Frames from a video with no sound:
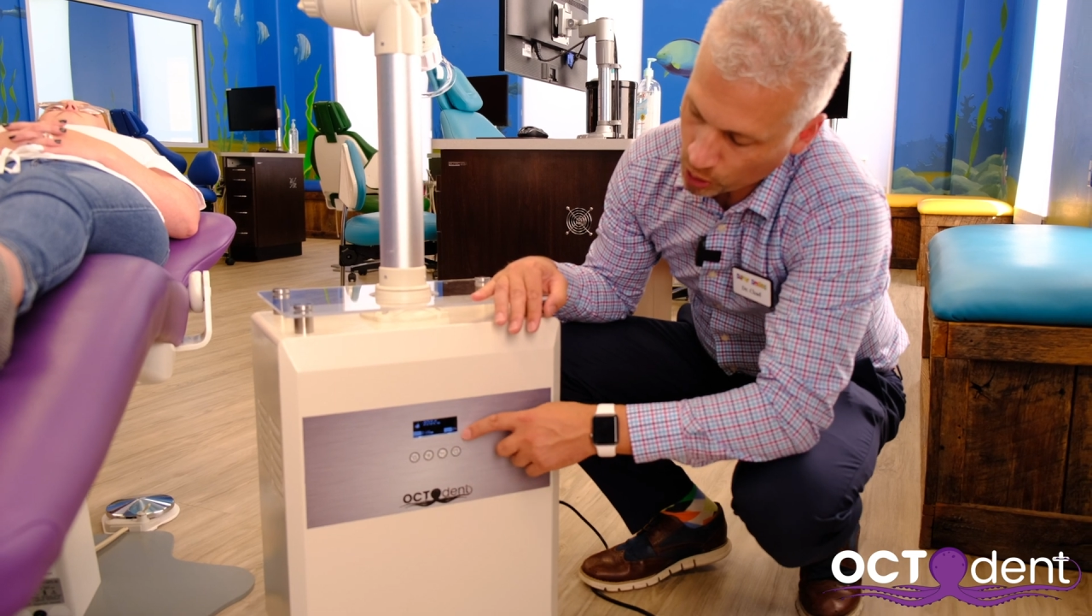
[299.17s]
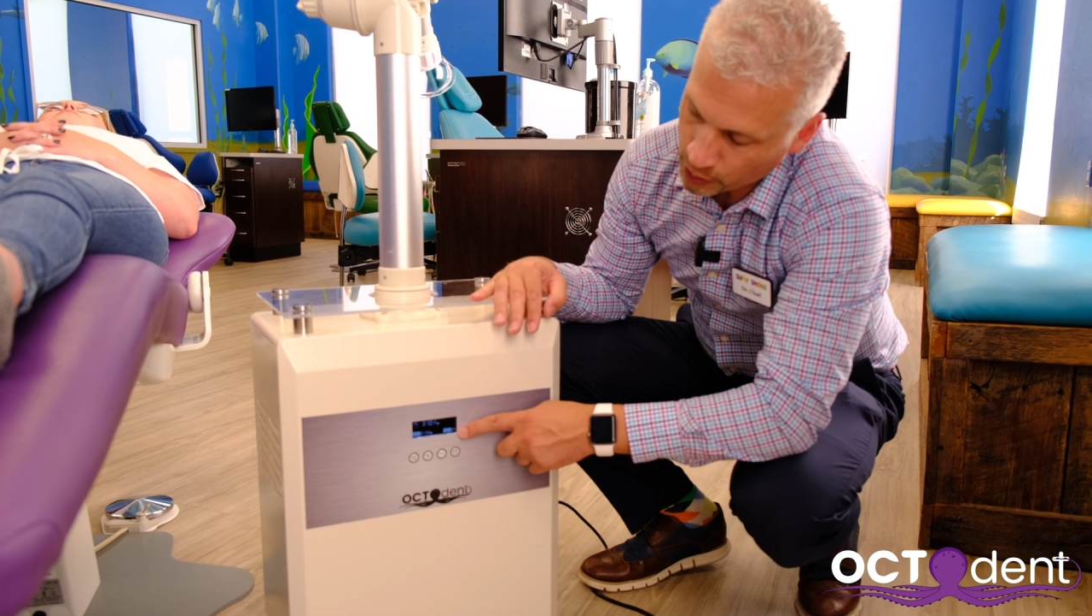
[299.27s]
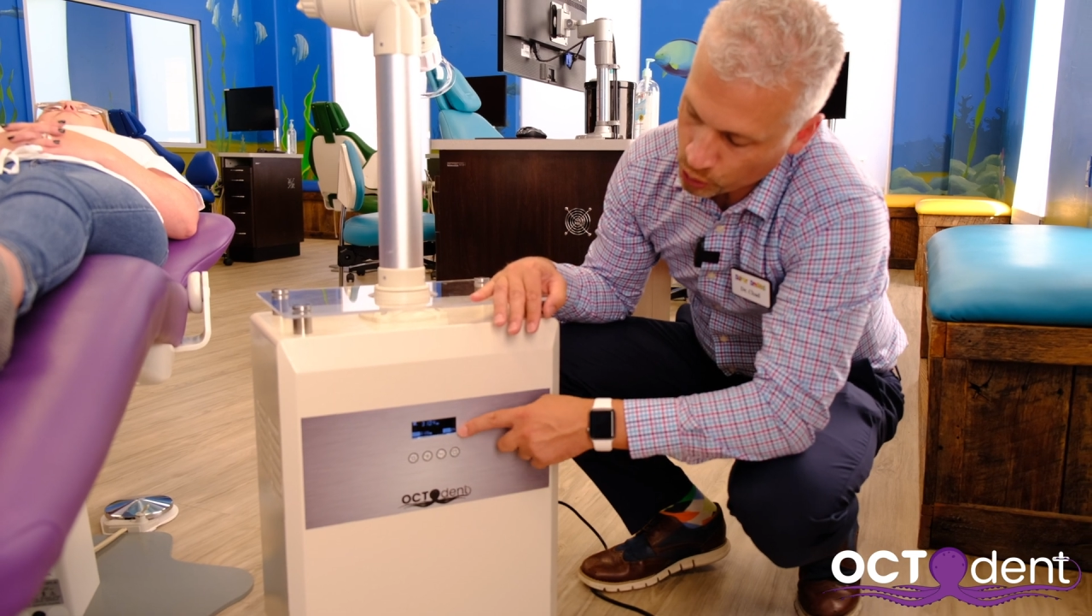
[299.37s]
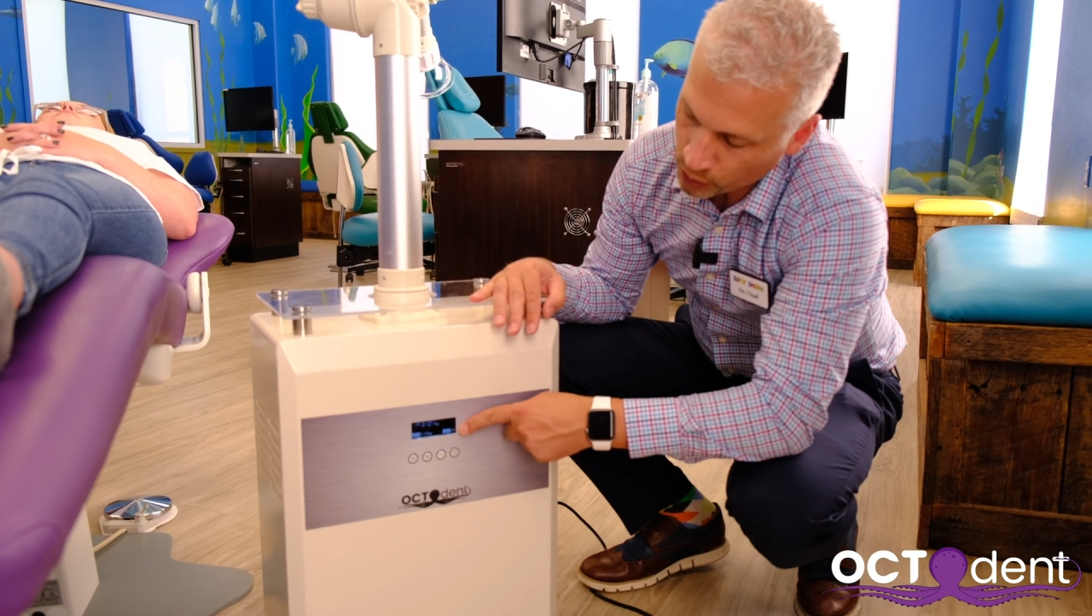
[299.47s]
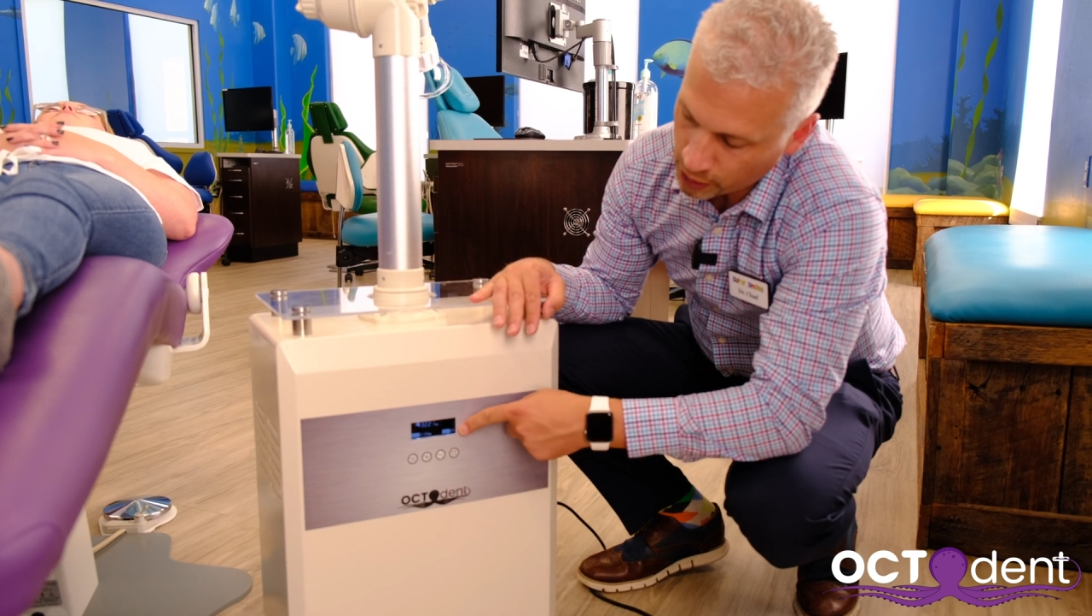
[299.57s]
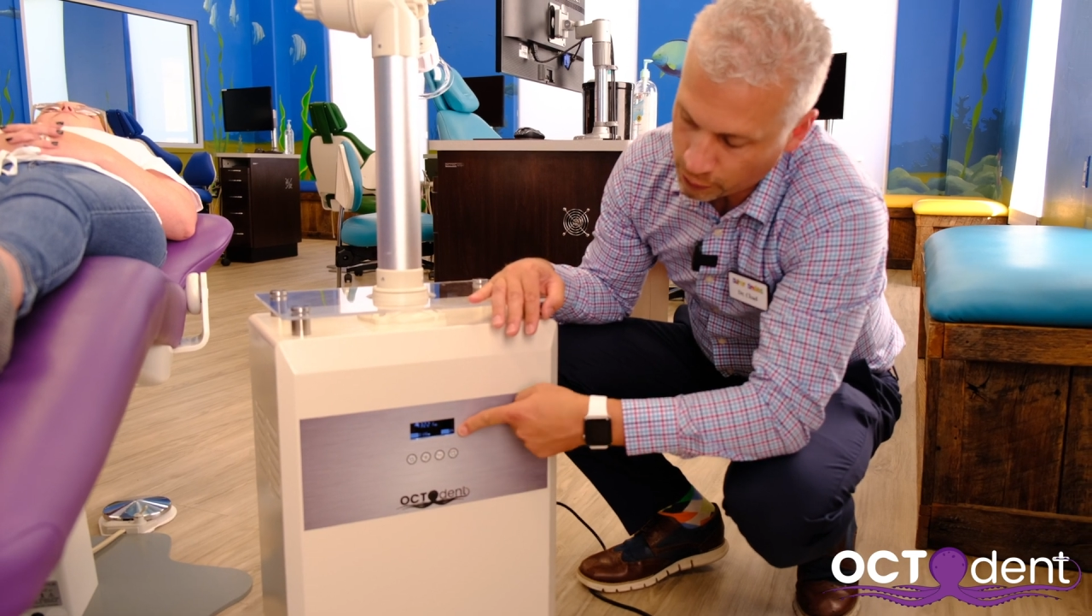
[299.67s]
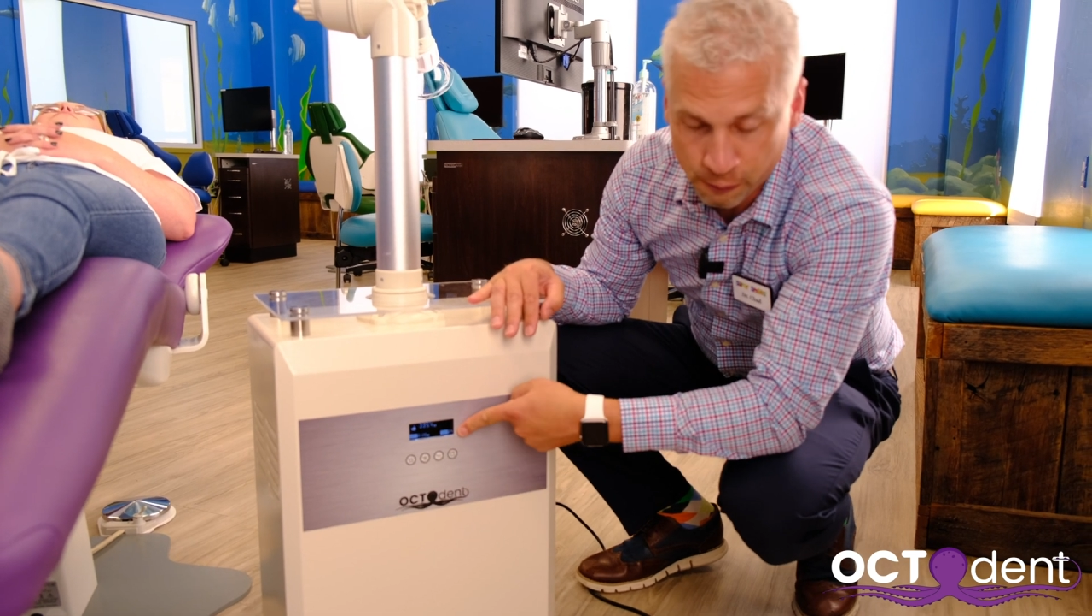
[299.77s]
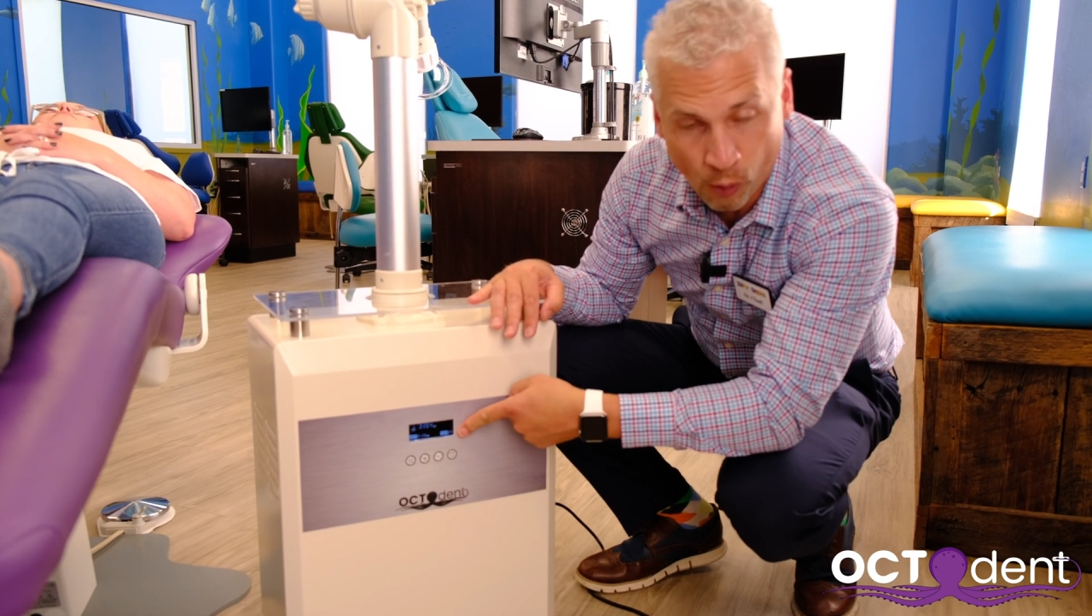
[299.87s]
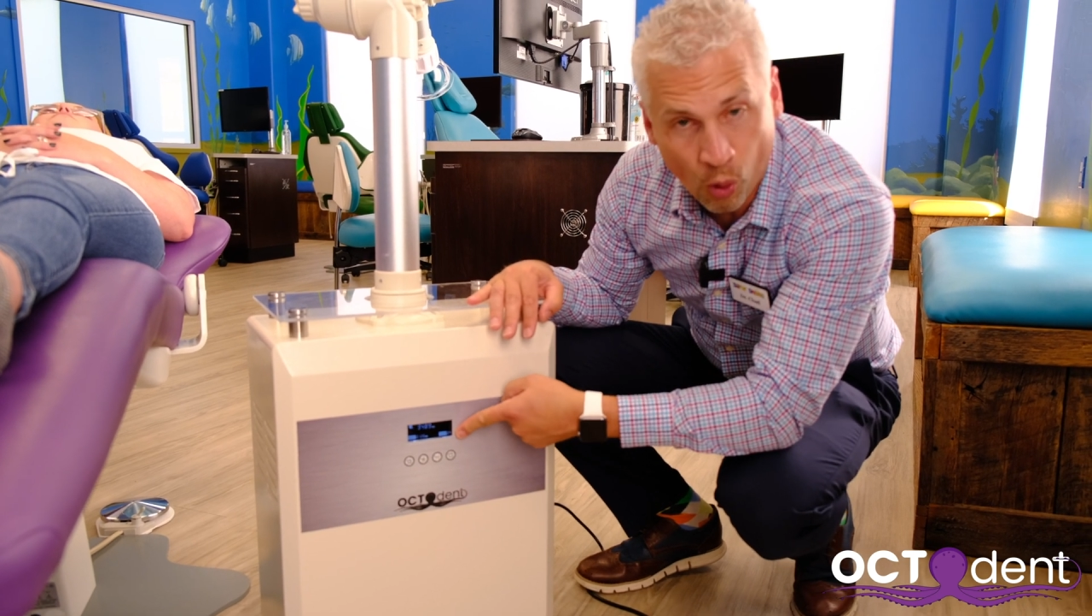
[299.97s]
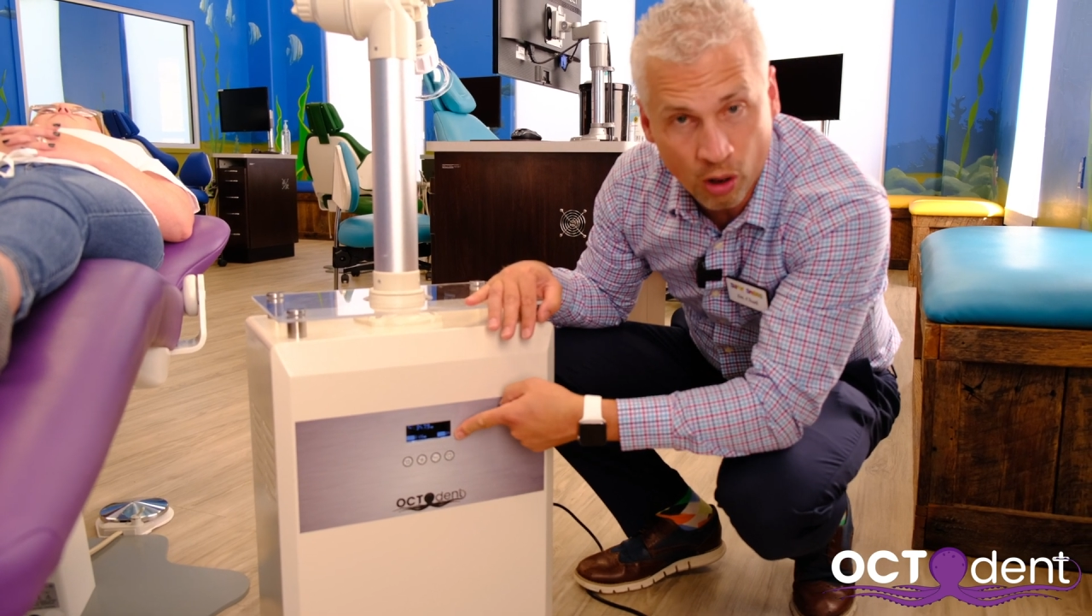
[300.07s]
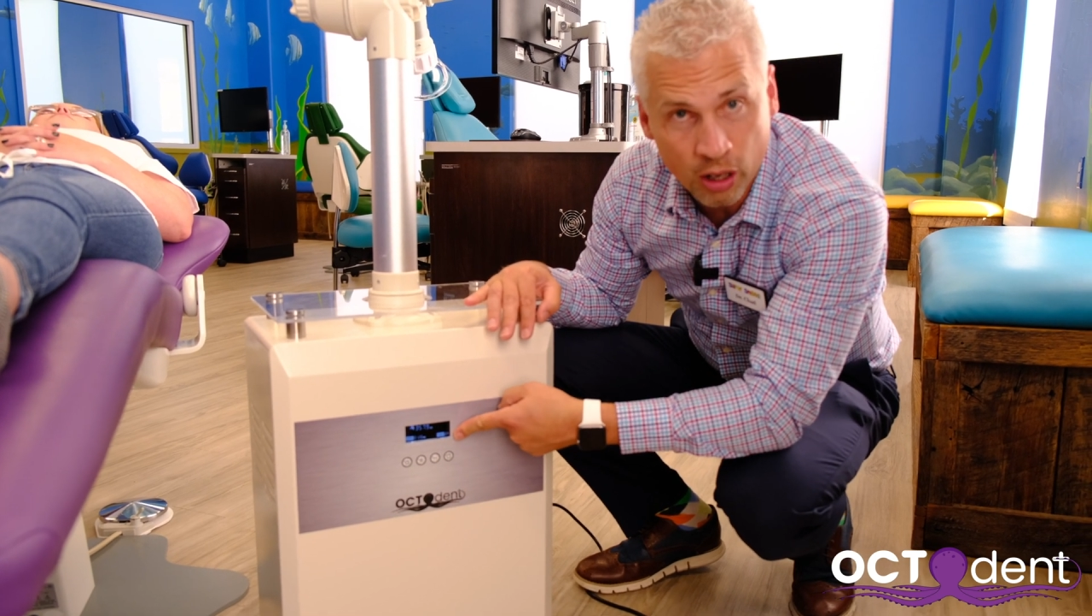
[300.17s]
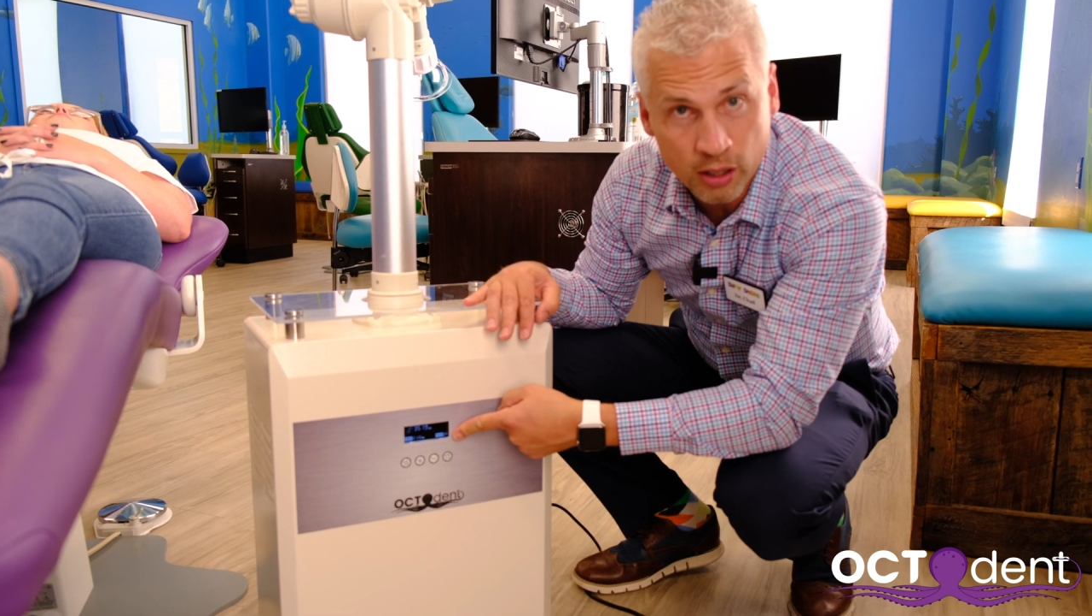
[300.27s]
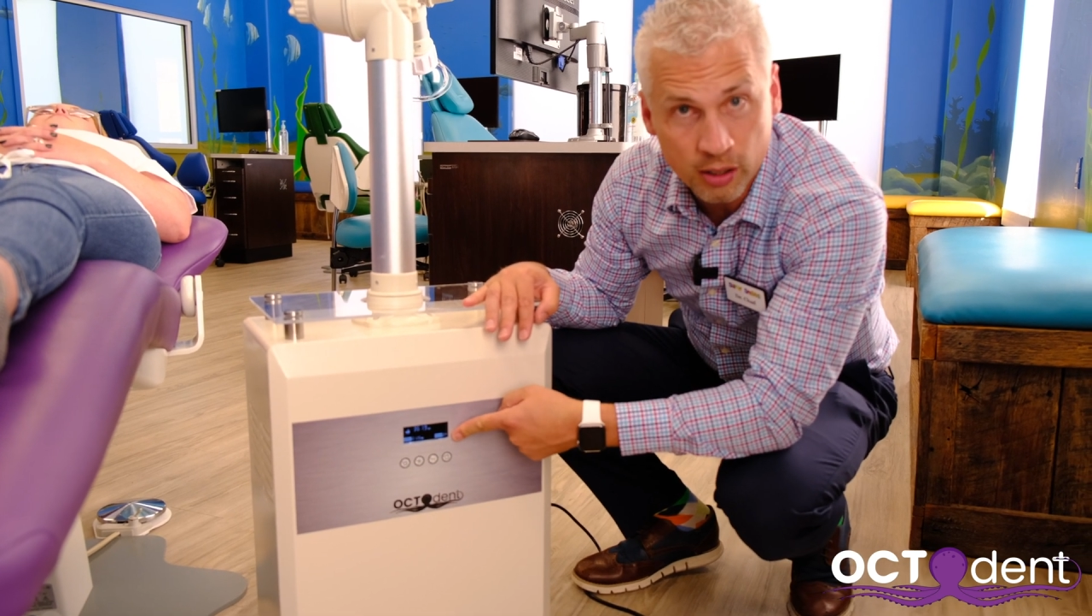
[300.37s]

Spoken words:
between 4